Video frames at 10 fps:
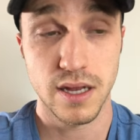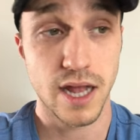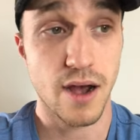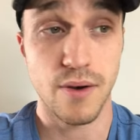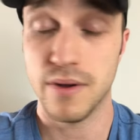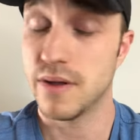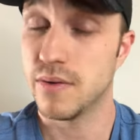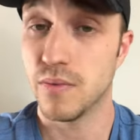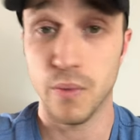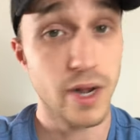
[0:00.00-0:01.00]
Now
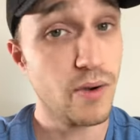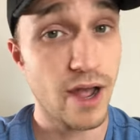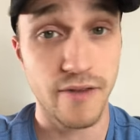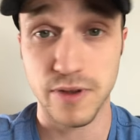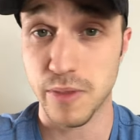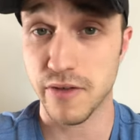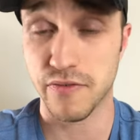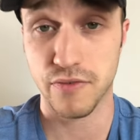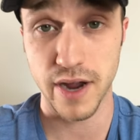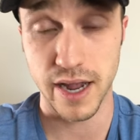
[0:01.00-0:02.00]
we don't have to be
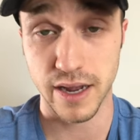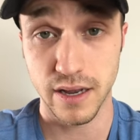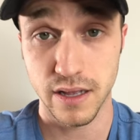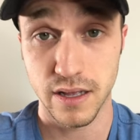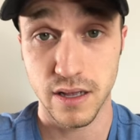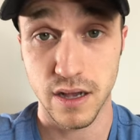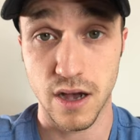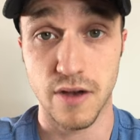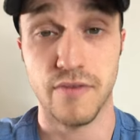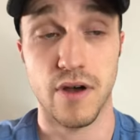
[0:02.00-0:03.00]
afraid
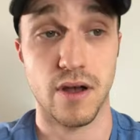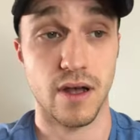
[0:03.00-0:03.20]
of